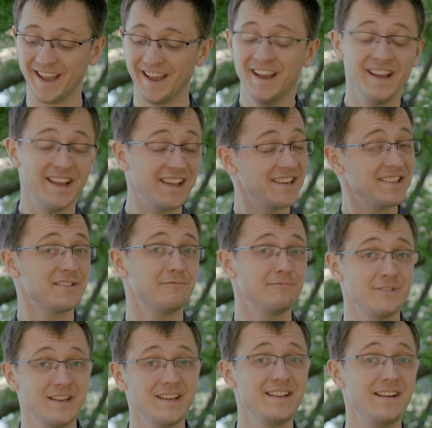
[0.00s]
it. It is a
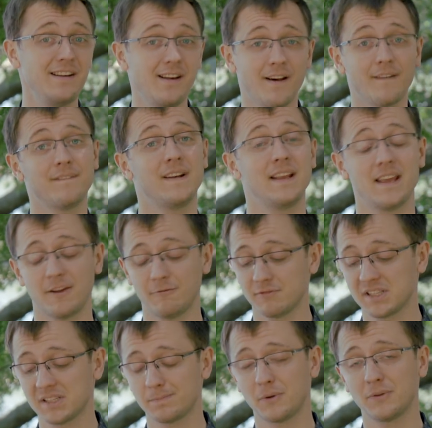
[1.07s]
really lovely and
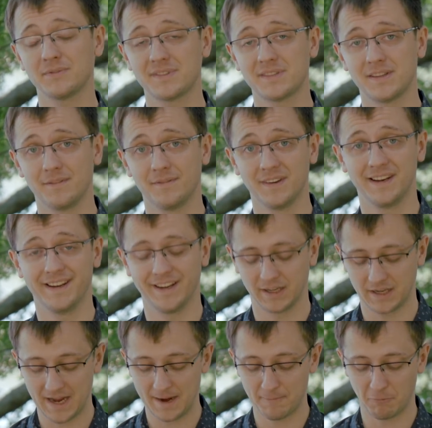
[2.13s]
responsive little
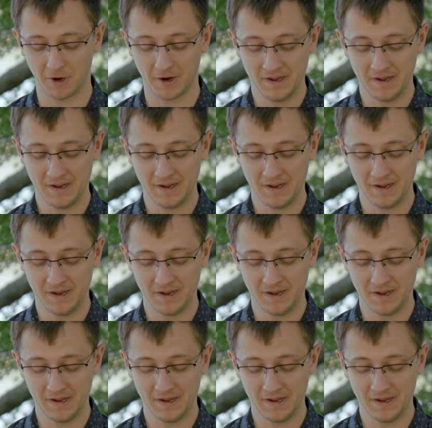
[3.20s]
camera.